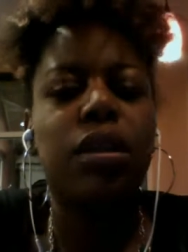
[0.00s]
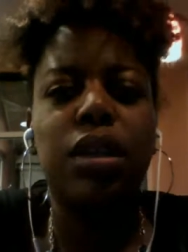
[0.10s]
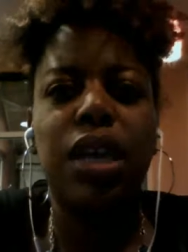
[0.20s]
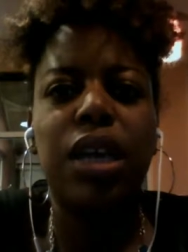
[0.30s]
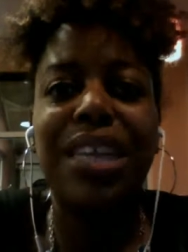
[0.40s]

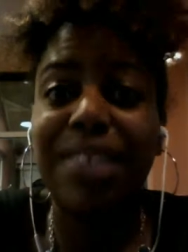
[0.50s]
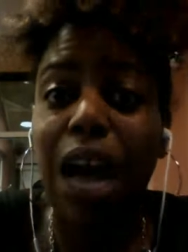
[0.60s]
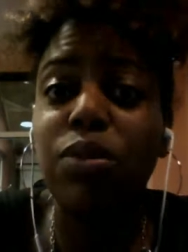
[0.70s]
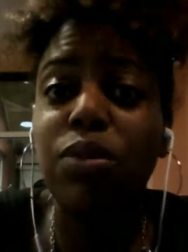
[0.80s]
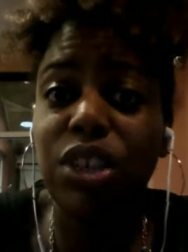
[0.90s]
it
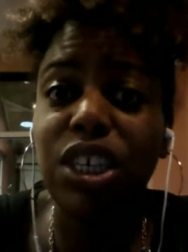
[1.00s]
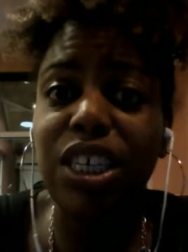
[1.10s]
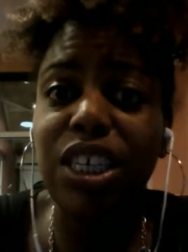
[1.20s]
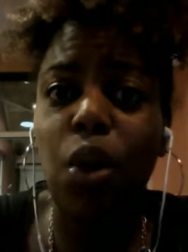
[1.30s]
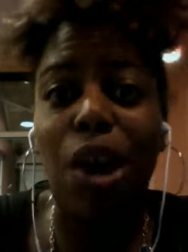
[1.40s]
sounds good
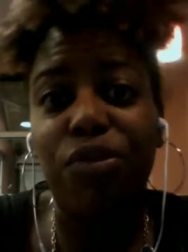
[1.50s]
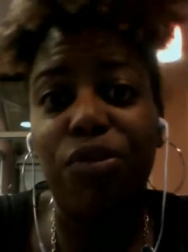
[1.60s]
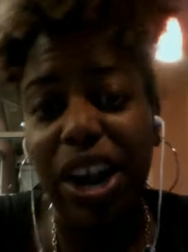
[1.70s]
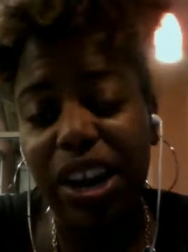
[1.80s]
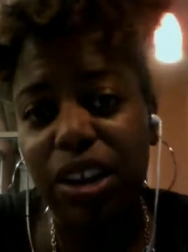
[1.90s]
or I read
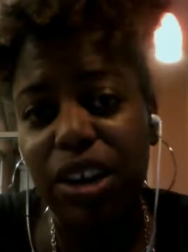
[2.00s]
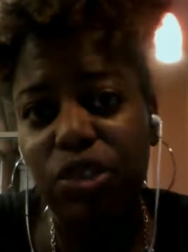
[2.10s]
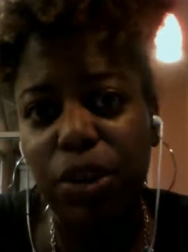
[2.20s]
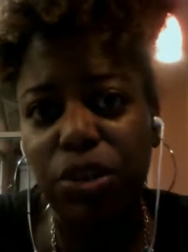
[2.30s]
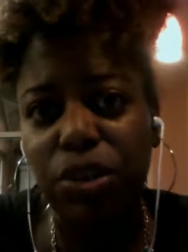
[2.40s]
it in the
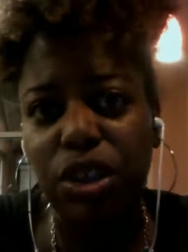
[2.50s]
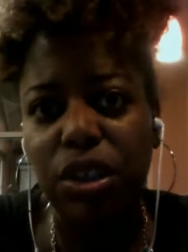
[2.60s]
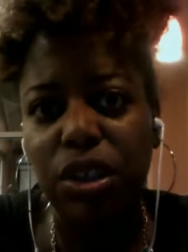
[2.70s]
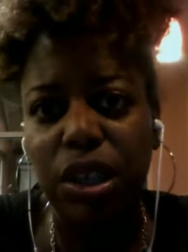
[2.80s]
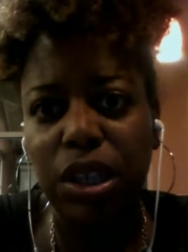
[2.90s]
scripture.
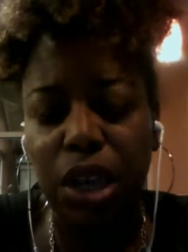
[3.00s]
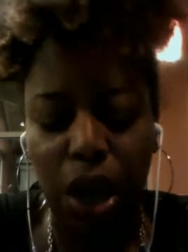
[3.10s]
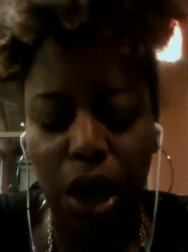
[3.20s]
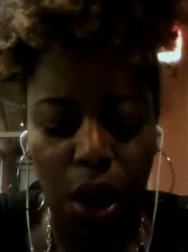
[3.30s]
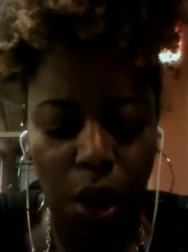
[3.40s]

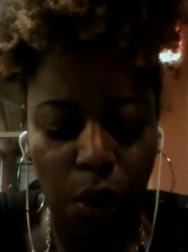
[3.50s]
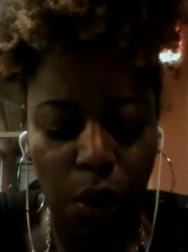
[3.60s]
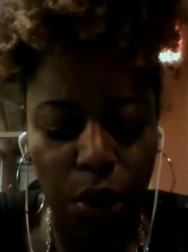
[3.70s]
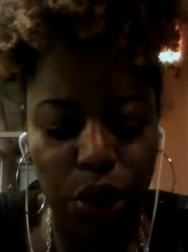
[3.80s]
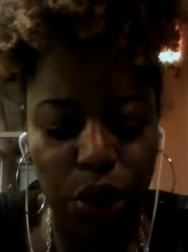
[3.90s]
When
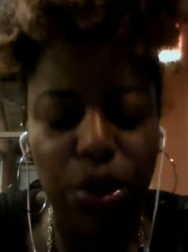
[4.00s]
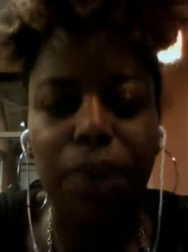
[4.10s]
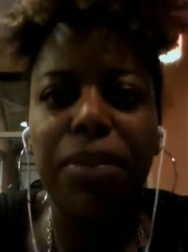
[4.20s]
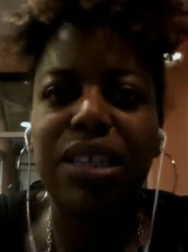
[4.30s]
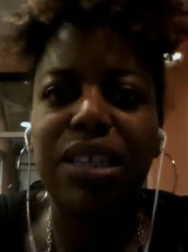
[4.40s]
you
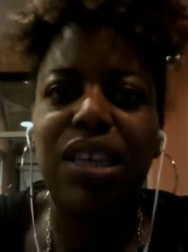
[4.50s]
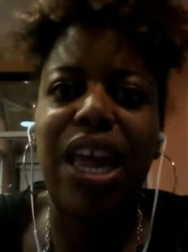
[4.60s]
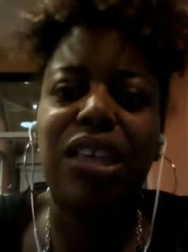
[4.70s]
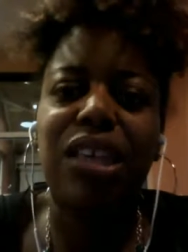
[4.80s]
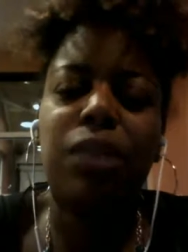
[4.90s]
commit to
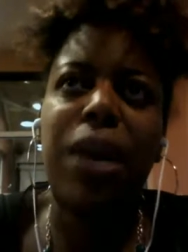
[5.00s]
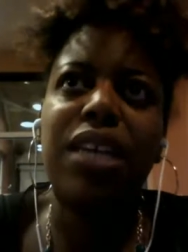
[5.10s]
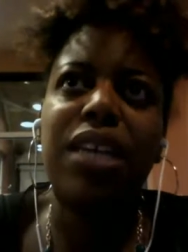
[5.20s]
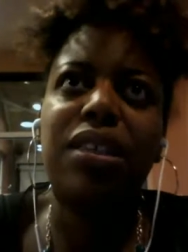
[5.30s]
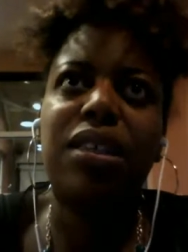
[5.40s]
that space
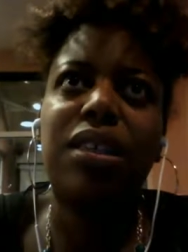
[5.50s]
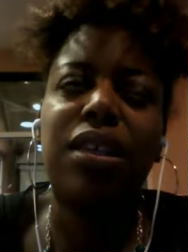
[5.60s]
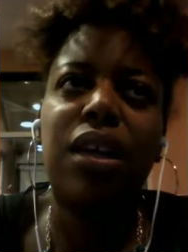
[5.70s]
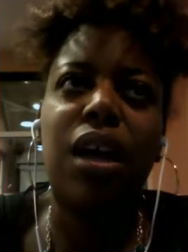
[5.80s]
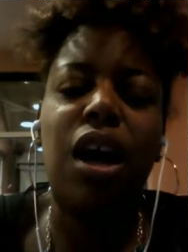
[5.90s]

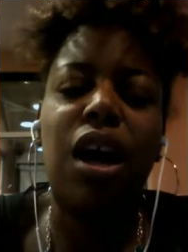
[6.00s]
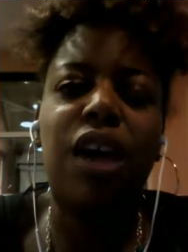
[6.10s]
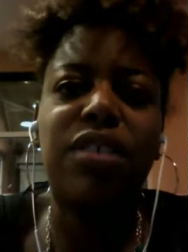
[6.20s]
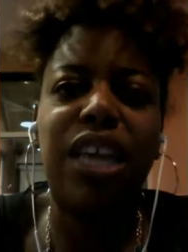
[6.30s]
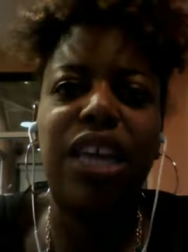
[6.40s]
of
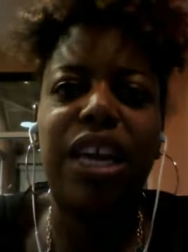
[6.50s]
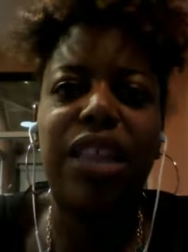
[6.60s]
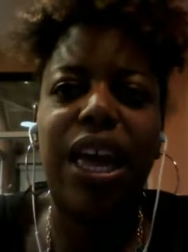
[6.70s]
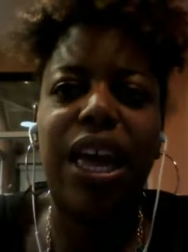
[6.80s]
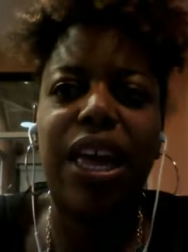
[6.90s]
saying
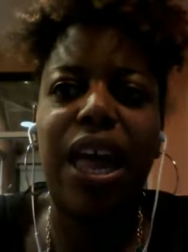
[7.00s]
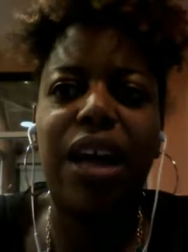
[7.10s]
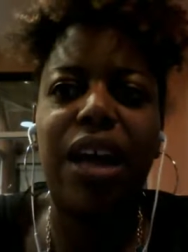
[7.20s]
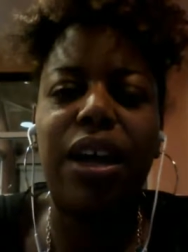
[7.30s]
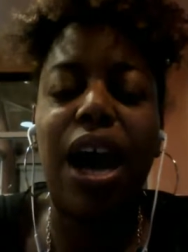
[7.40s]
that,
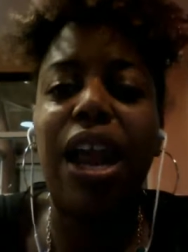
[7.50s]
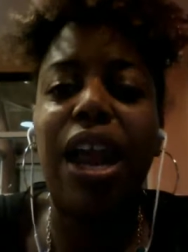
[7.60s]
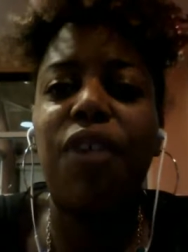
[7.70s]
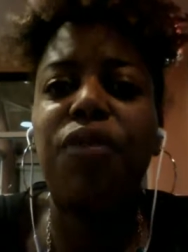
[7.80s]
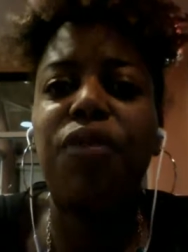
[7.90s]
God, I
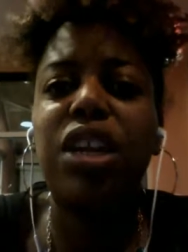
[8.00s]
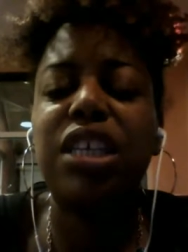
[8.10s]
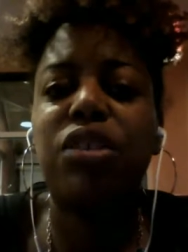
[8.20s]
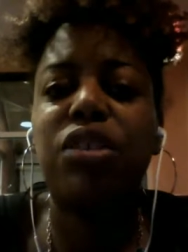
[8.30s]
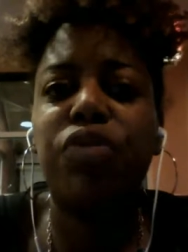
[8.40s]
fully
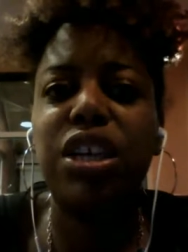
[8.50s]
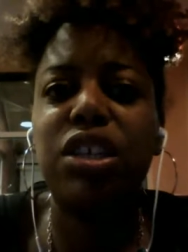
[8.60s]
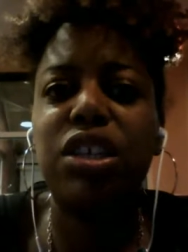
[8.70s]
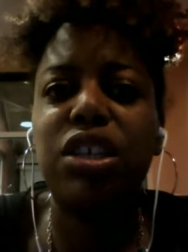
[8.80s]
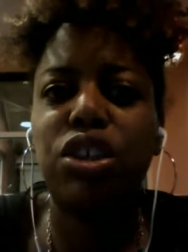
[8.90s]
surrender
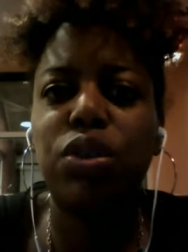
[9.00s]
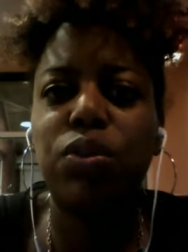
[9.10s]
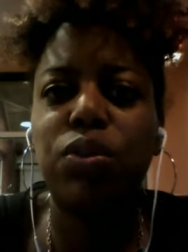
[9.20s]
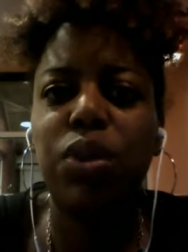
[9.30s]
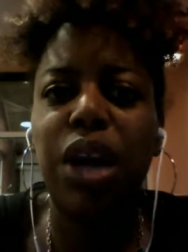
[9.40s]
to you,
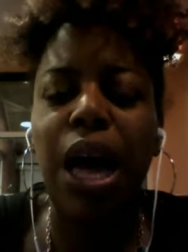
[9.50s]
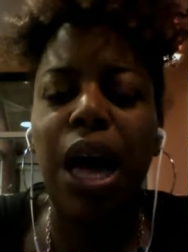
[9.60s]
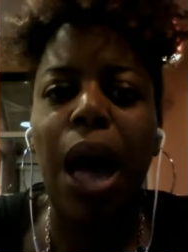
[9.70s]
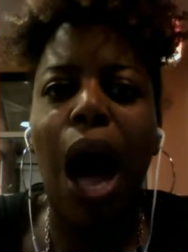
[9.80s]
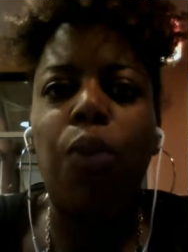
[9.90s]

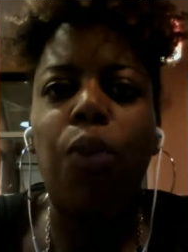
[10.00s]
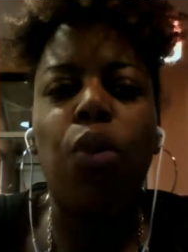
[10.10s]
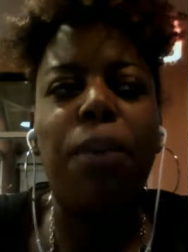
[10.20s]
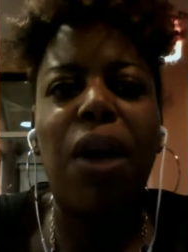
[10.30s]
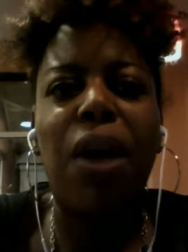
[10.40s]
I want
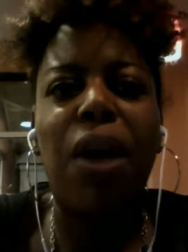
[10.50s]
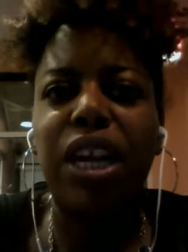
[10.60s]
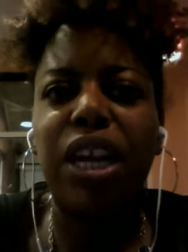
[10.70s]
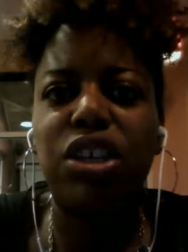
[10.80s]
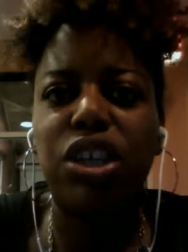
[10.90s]
my
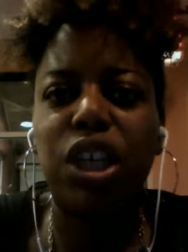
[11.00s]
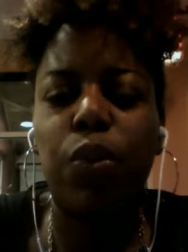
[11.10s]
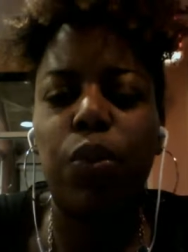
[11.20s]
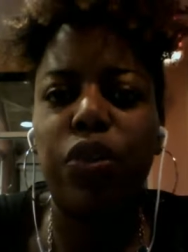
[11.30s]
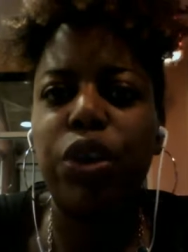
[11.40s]
relationship with
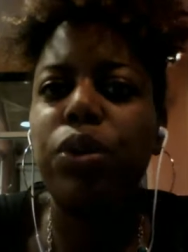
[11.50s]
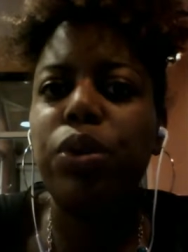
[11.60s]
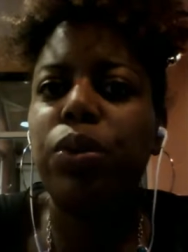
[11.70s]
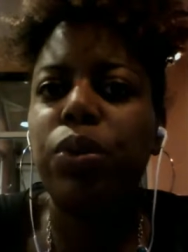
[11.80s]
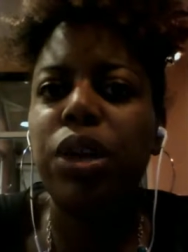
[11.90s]
you
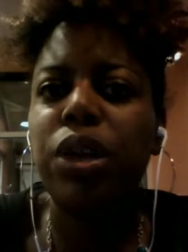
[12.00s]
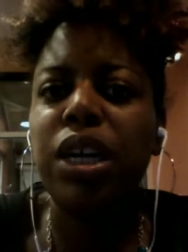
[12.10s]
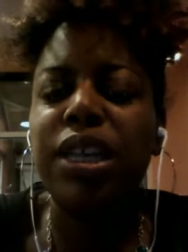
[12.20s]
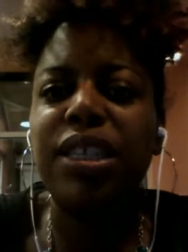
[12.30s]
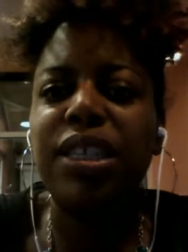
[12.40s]

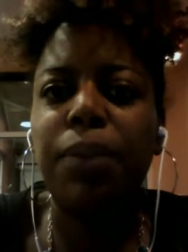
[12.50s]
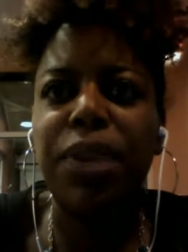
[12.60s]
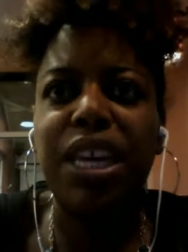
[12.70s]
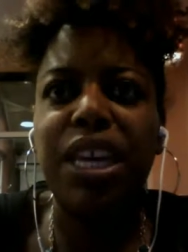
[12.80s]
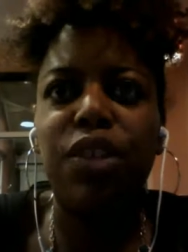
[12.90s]
to
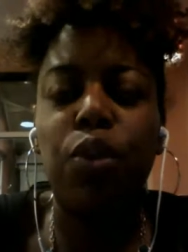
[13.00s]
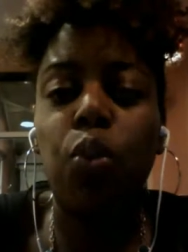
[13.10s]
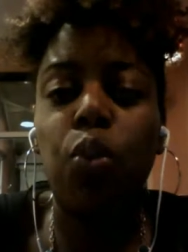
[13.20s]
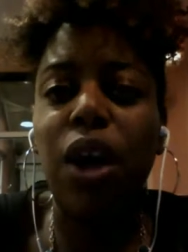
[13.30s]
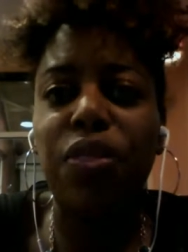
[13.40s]
be the
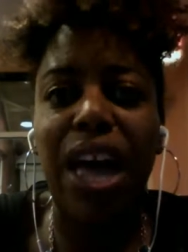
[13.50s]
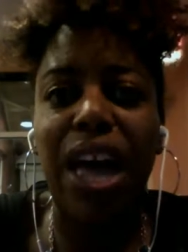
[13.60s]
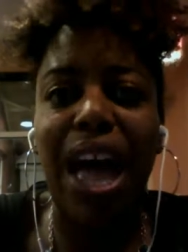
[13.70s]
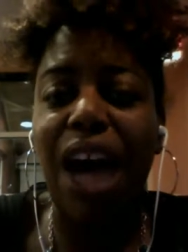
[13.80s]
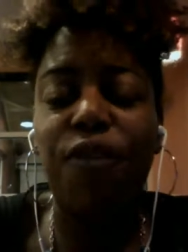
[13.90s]
one that
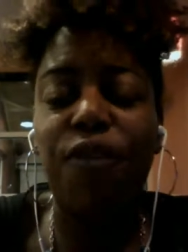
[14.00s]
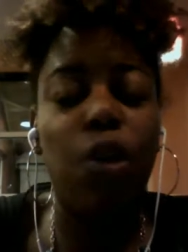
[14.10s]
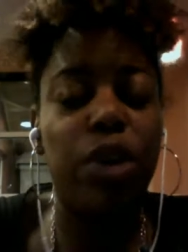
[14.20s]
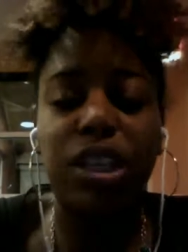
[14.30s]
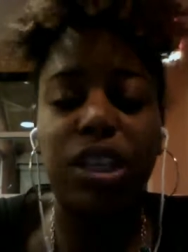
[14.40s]
I
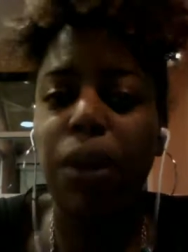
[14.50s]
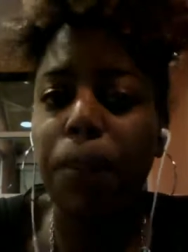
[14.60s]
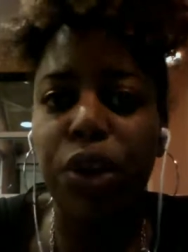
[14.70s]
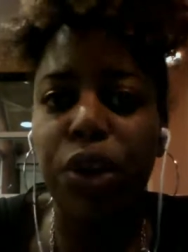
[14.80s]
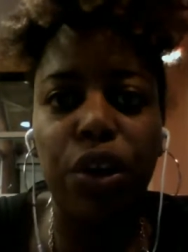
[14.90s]
focus
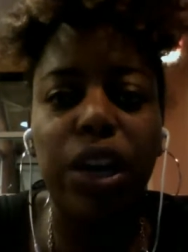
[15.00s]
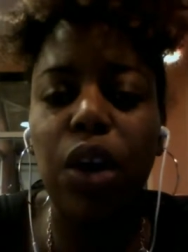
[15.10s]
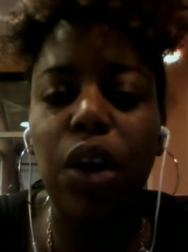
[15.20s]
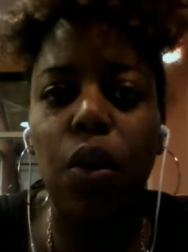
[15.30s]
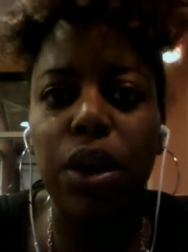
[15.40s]
purely
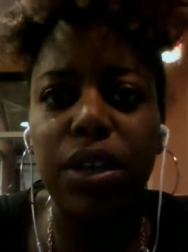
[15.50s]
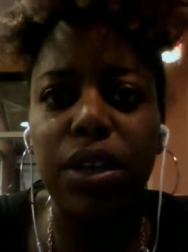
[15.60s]
on,